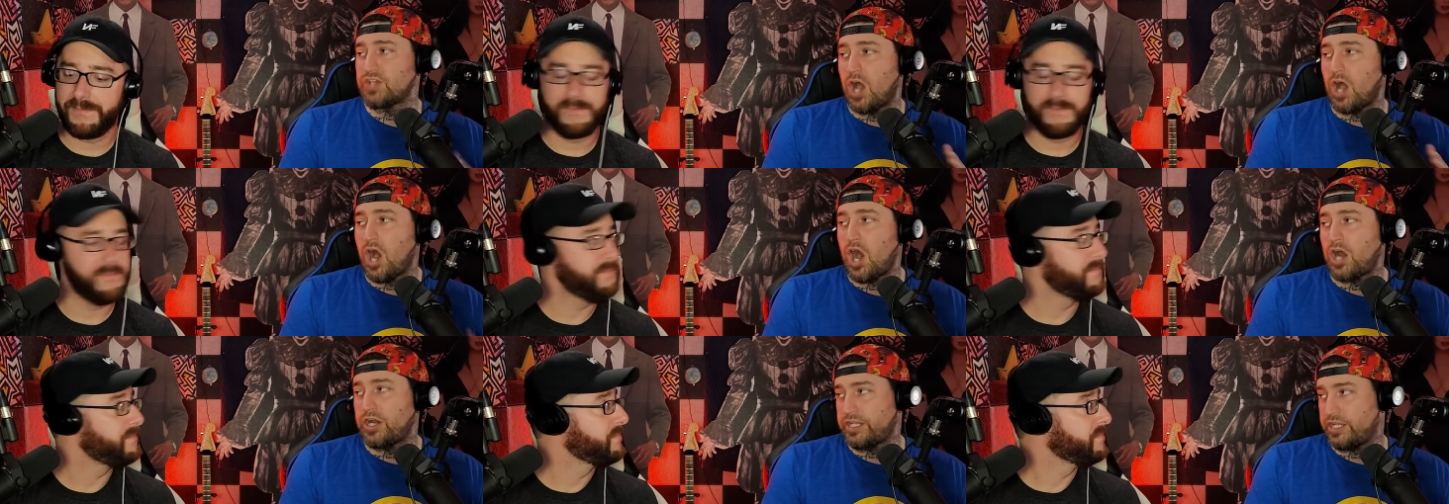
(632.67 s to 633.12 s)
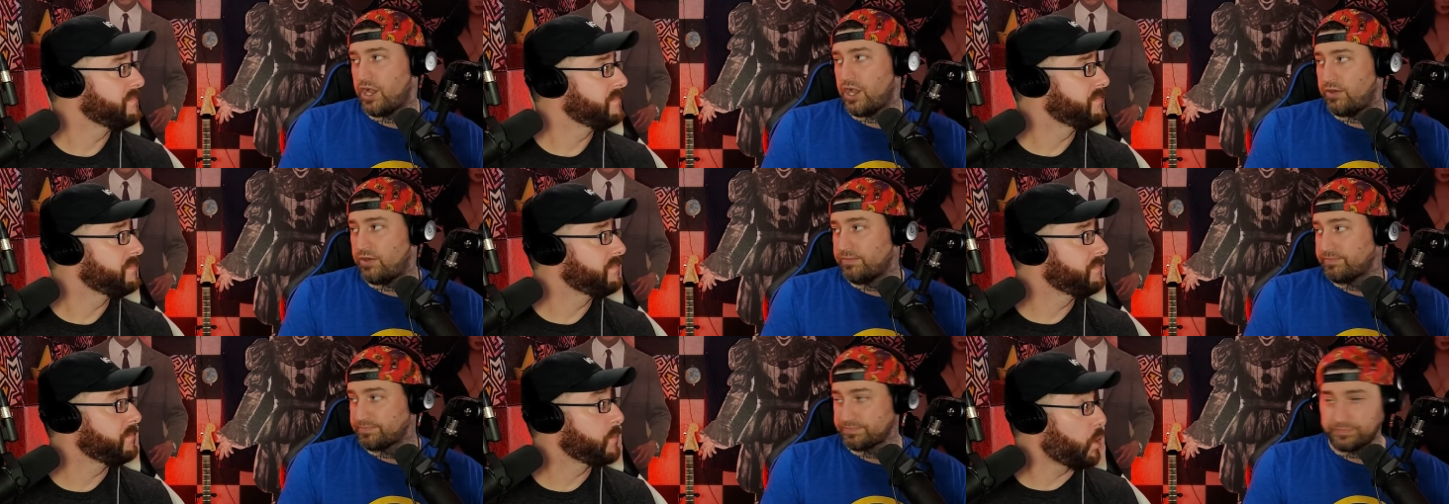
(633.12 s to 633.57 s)
Speaker 1: audio,
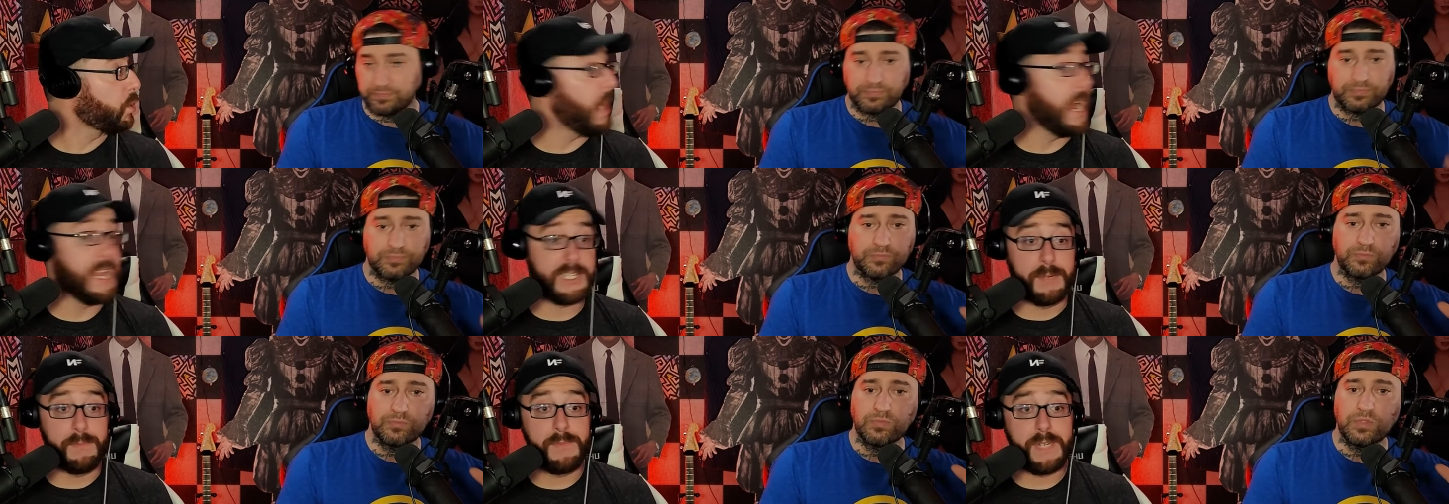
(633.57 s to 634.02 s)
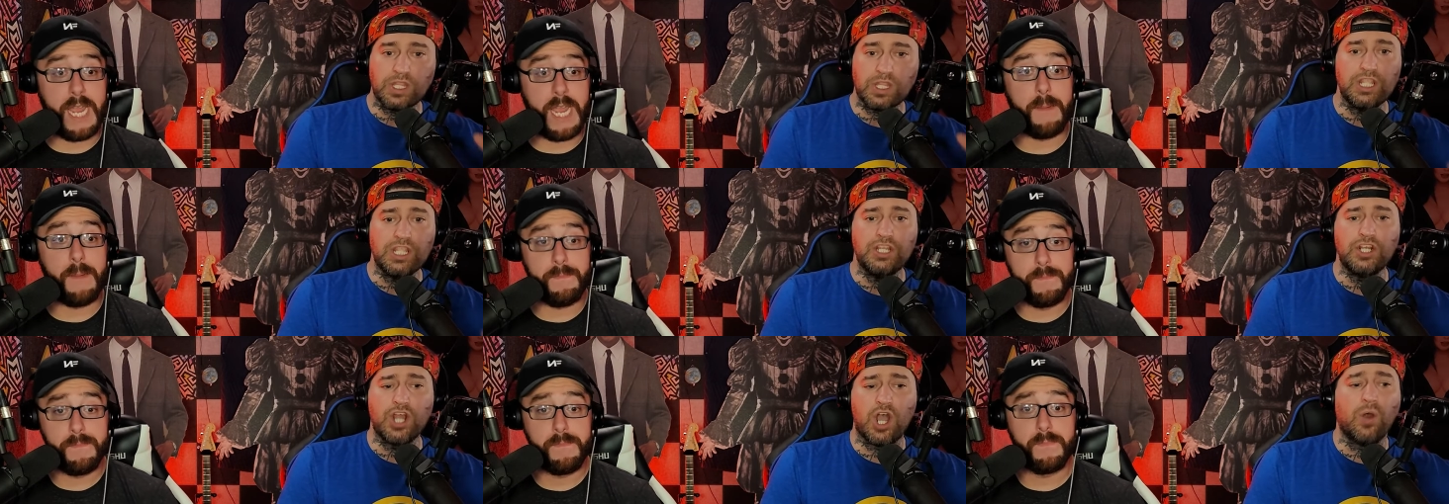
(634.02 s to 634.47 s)
correct? Yeah, you
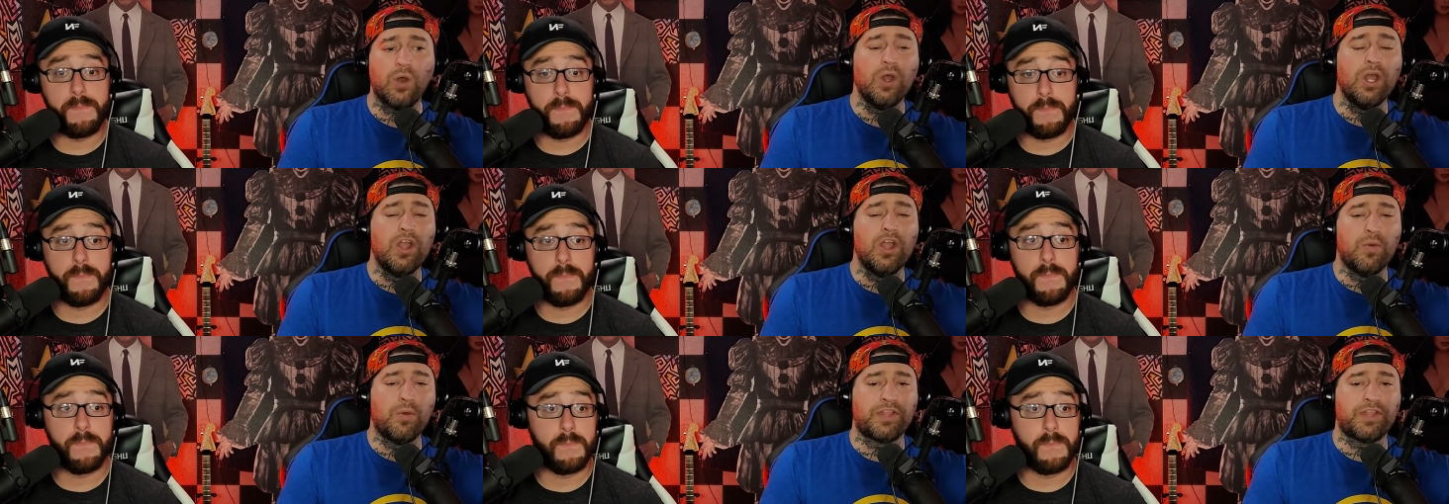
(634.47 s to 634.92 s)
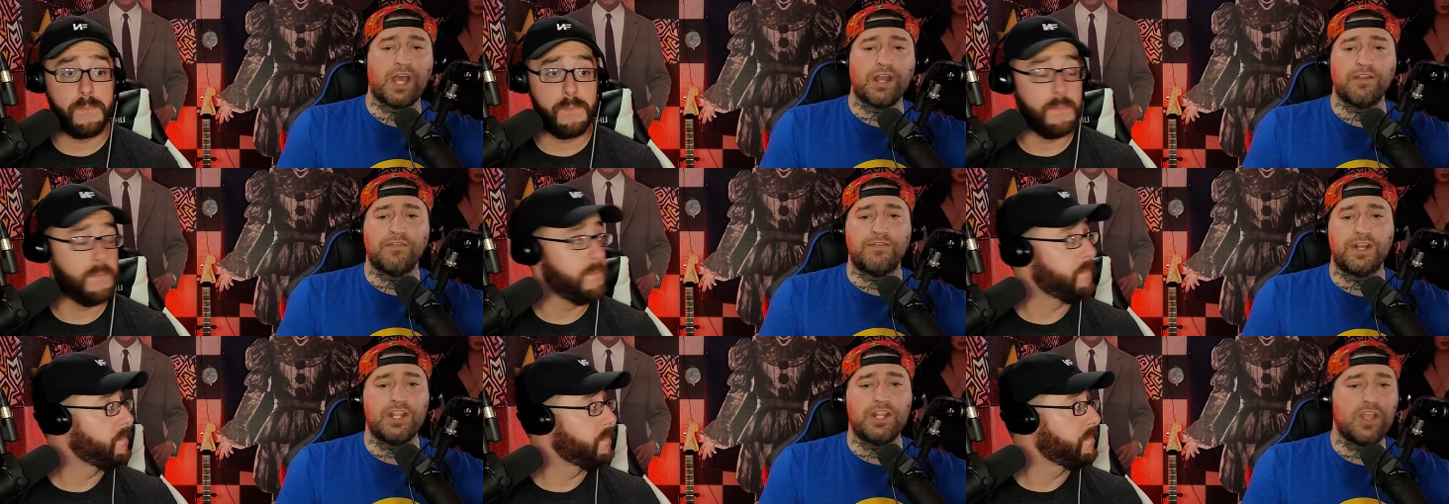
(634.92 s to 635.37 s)
know, without a
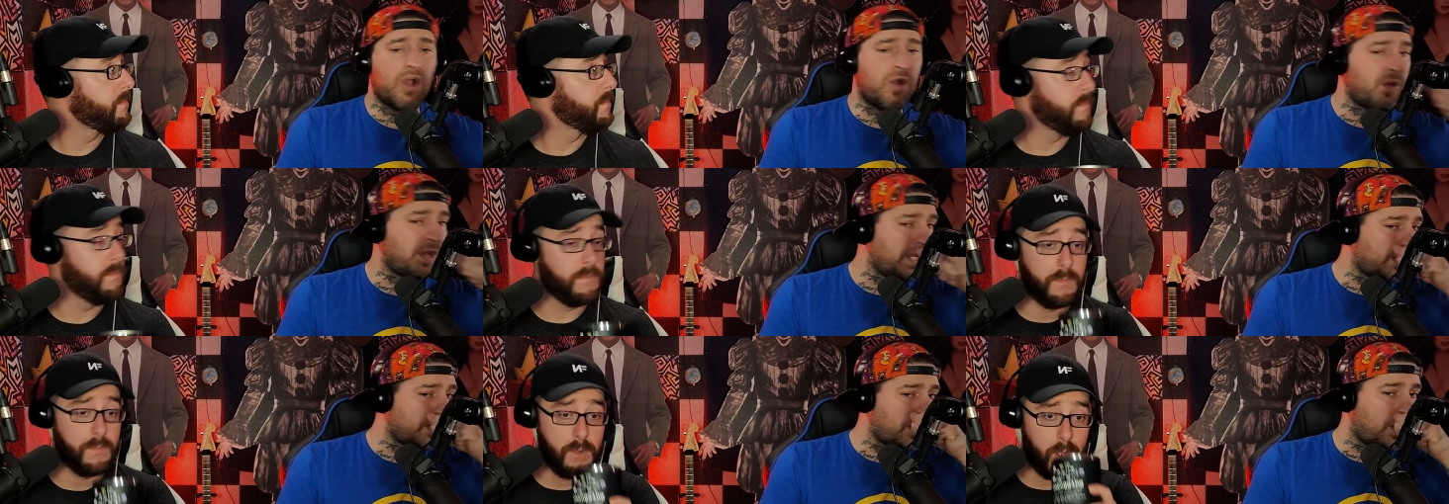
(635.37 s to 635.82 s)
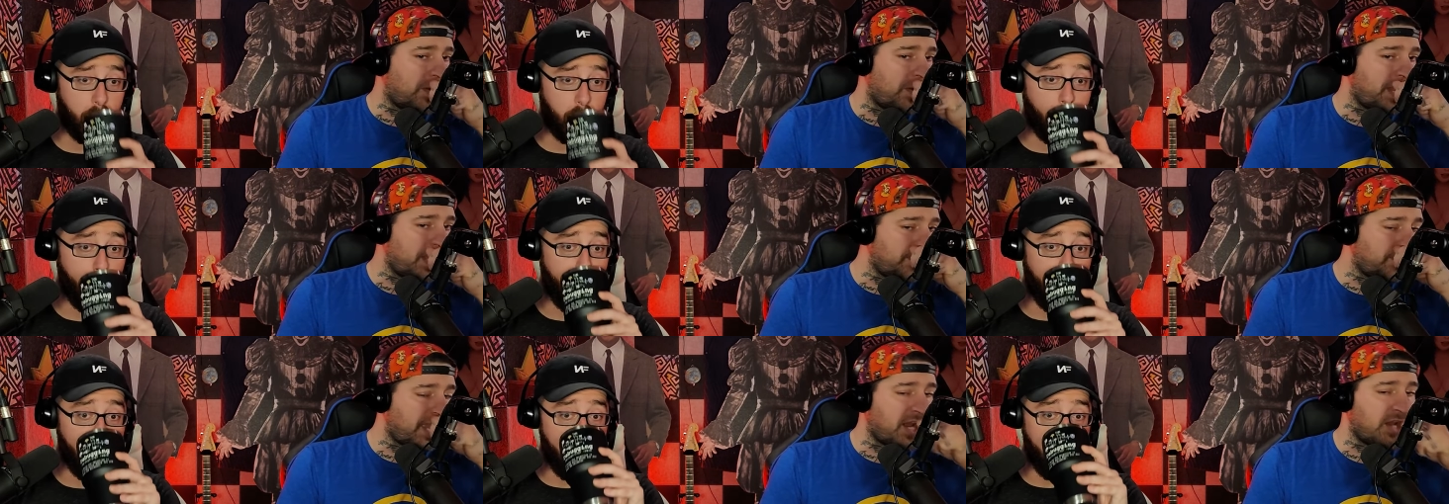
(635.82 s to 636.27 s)
video, you know, in there,